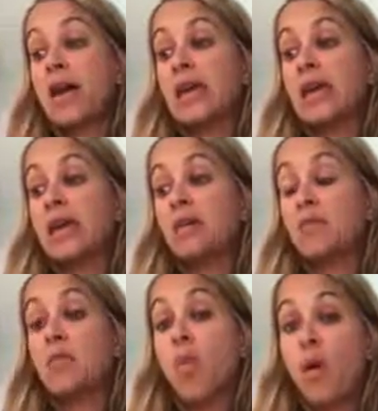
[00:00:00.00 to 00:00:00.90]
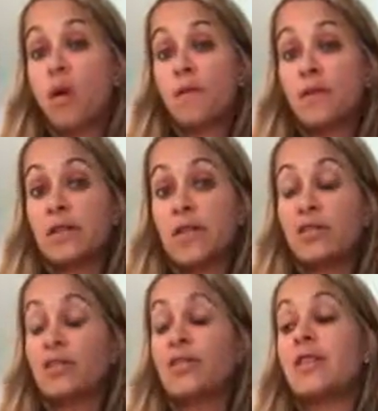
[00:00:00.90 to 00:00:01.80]
making more for
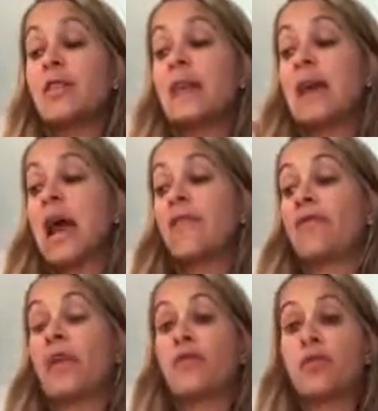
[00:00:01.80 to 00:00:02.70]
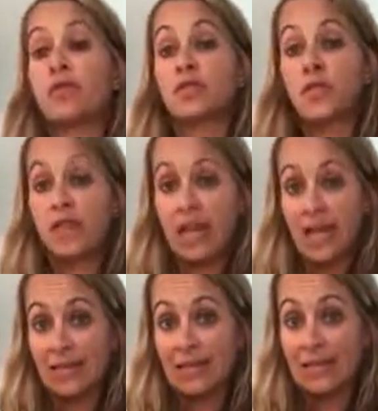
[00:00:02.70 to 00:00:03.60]
dinner so that then I have leftovers for the
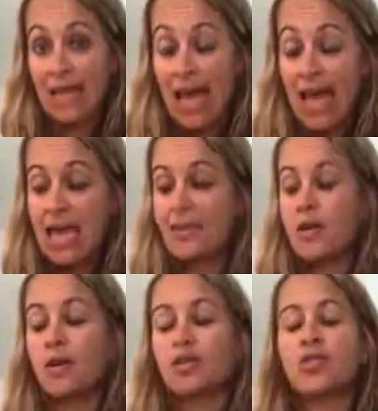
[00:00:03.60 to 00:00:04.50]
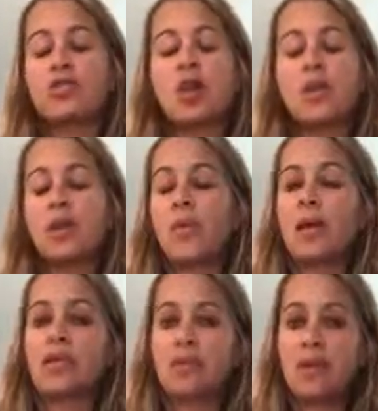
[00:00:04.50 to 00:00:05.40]
next day. There are so many
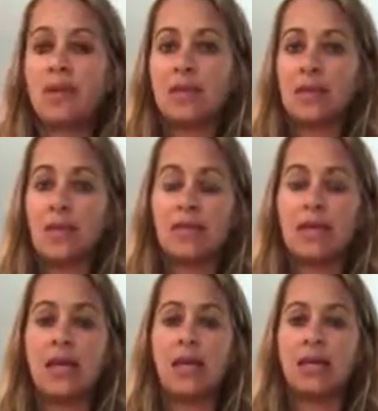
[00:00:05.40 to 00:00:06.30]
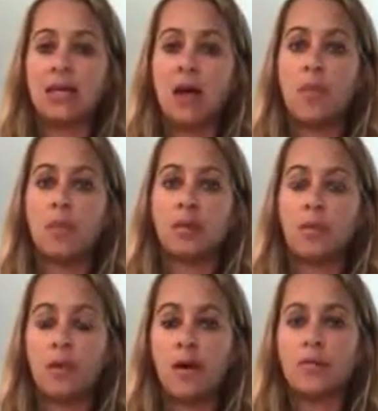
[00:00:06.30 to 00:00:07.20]
ways to make this easy and to not be
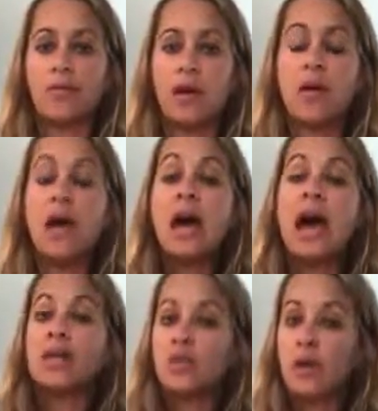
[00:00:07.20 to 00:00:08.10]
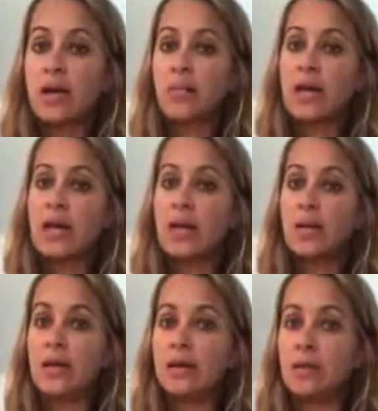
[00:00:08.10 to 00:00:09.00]
overwhelmed. So I do recommend
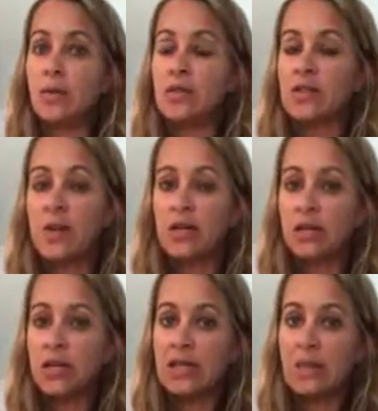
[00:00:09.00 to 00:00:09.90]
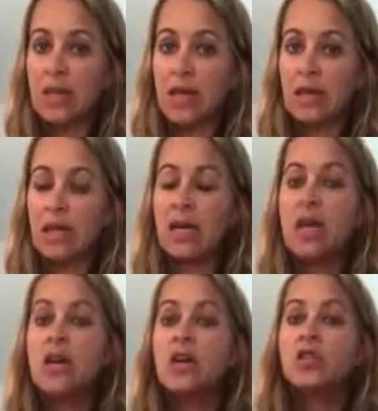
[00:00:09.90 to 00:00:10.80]
keeping it simple, especially in the beginning.
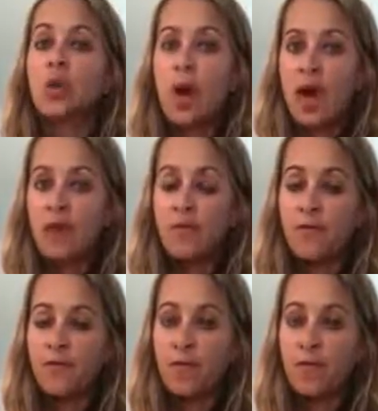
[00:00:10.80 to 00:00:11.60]
Try,